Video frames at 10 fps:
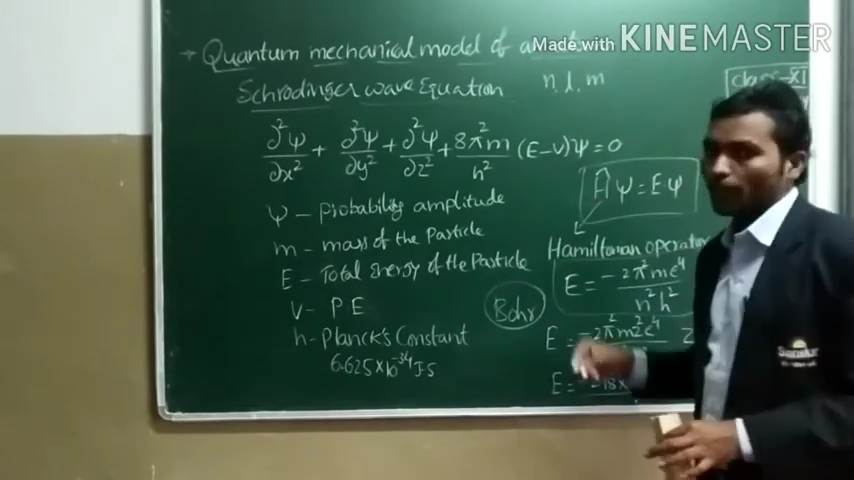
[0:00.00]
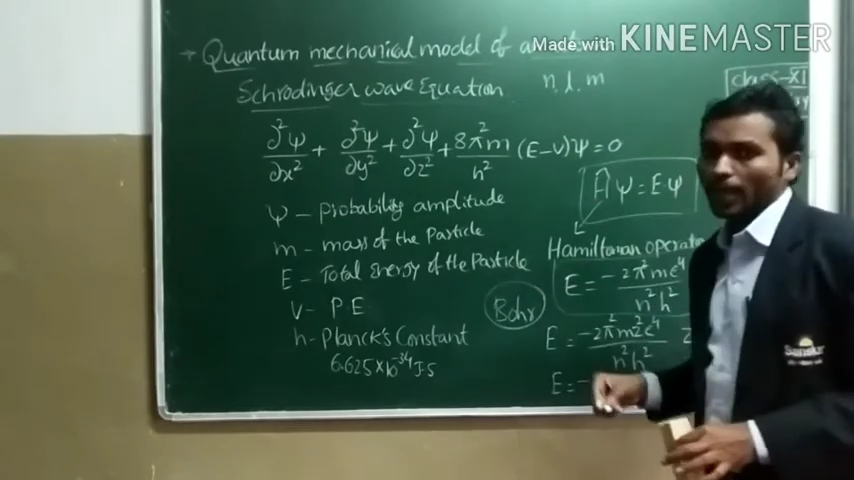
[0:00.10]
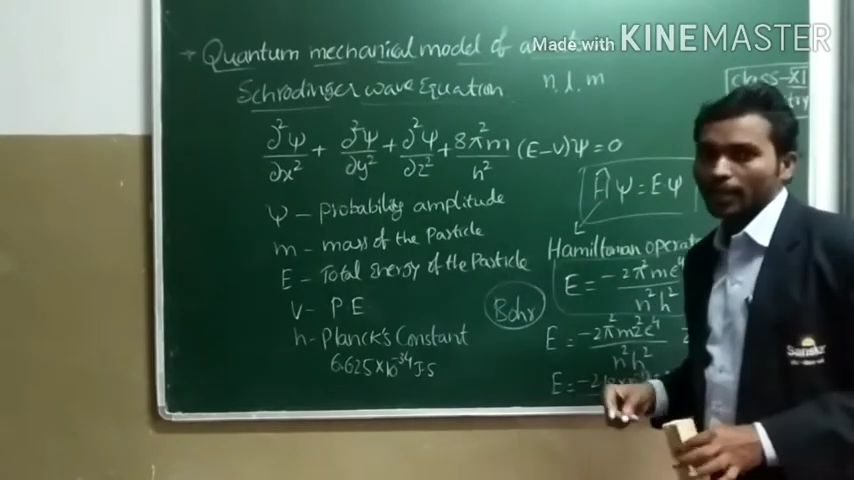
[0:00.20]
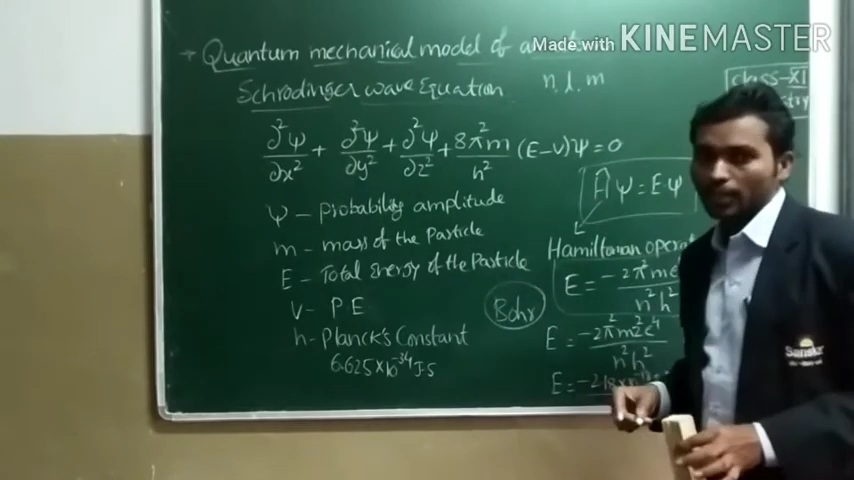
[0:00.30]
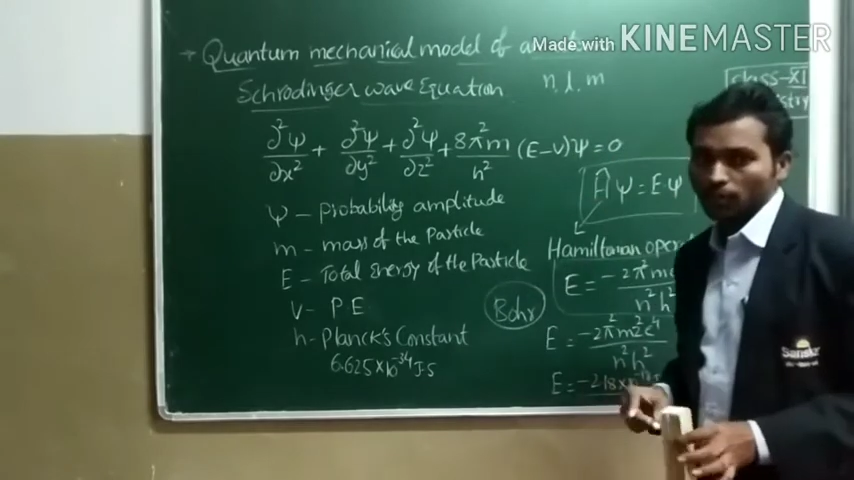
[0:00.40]

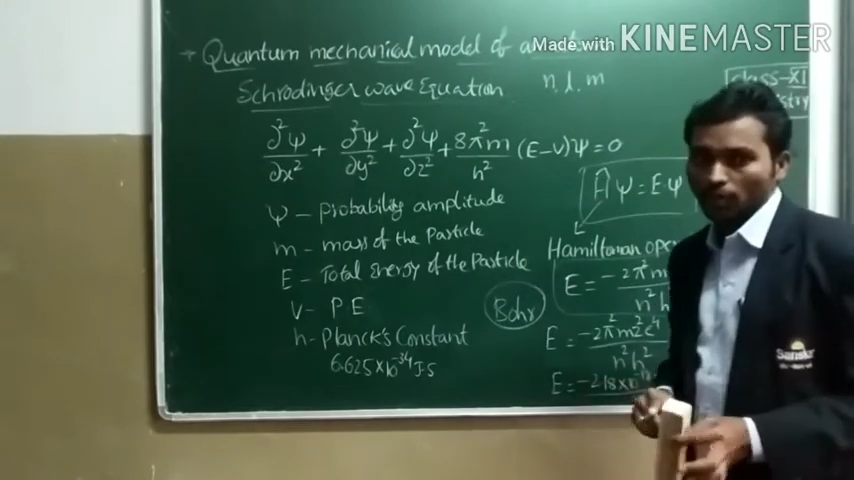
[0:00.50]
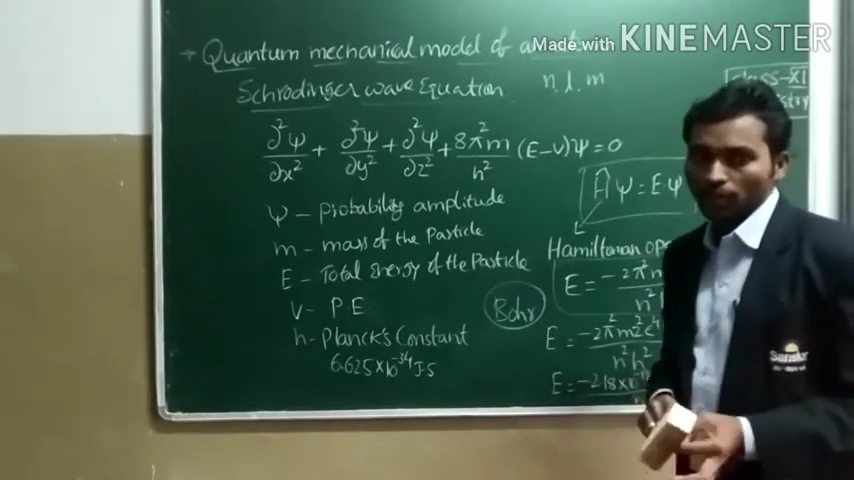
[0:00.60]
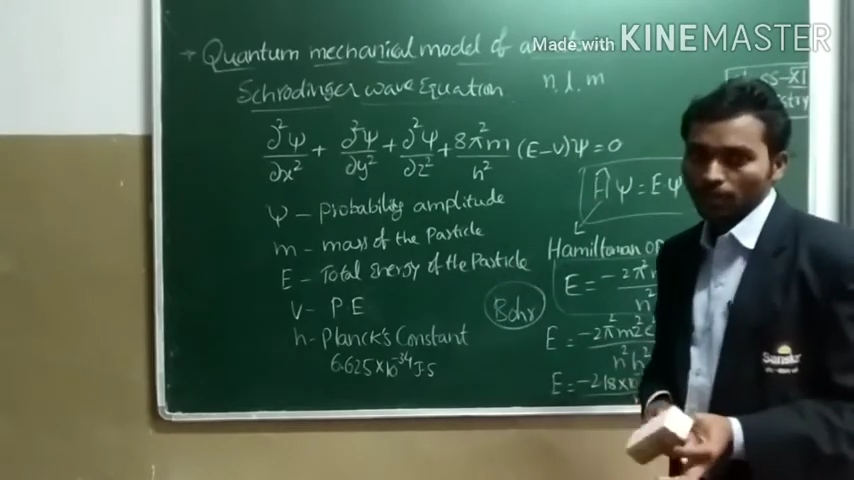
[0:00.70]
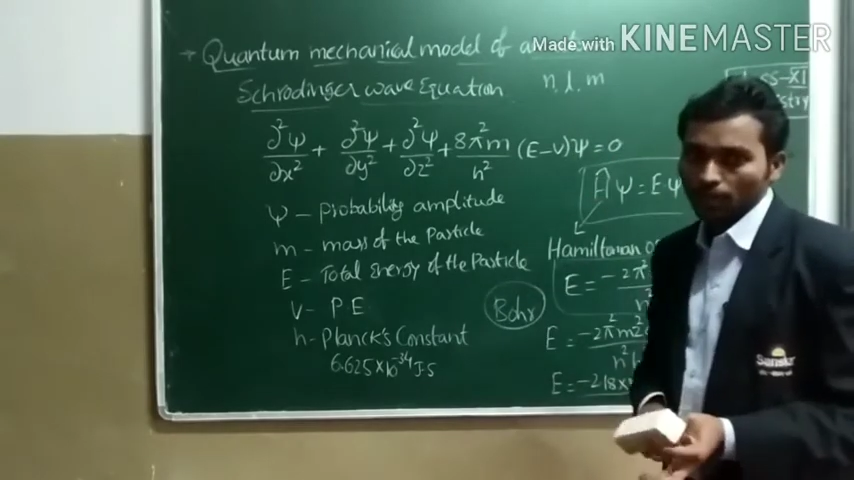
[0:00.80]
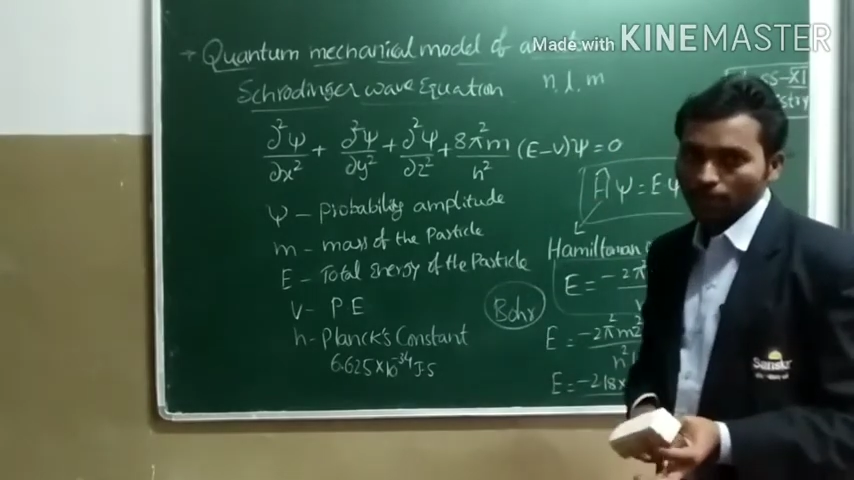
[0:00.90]
magnetic
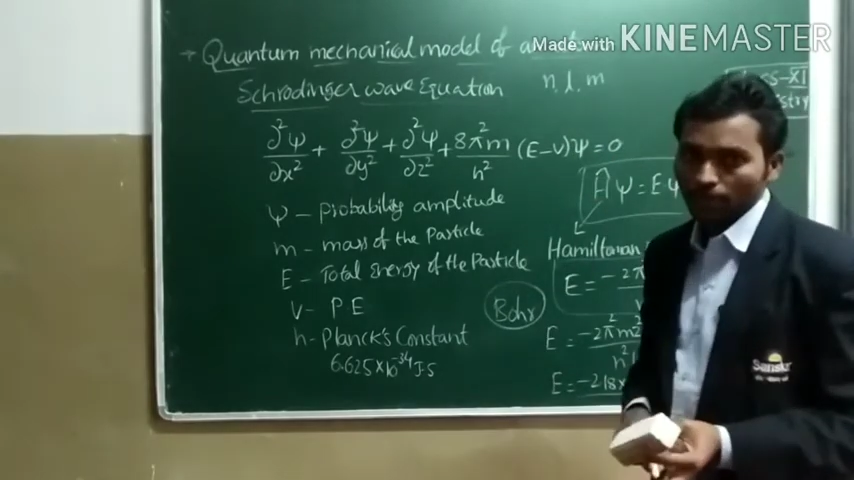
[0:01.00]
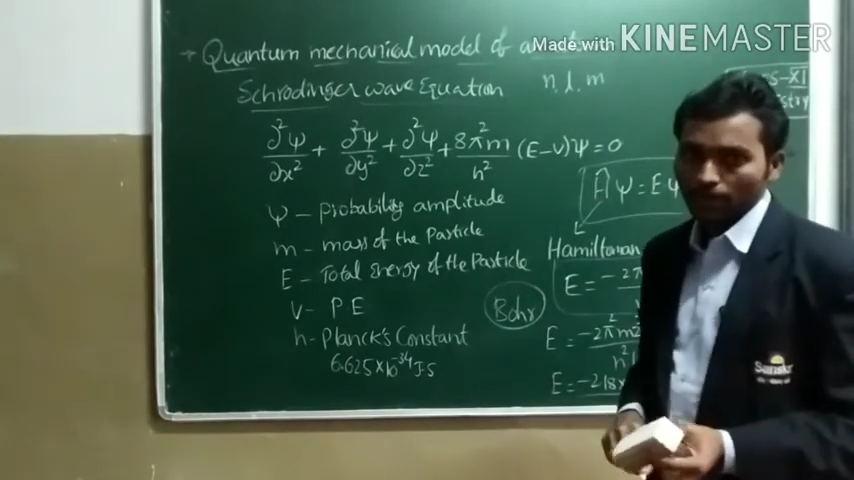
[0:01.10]
quantum number.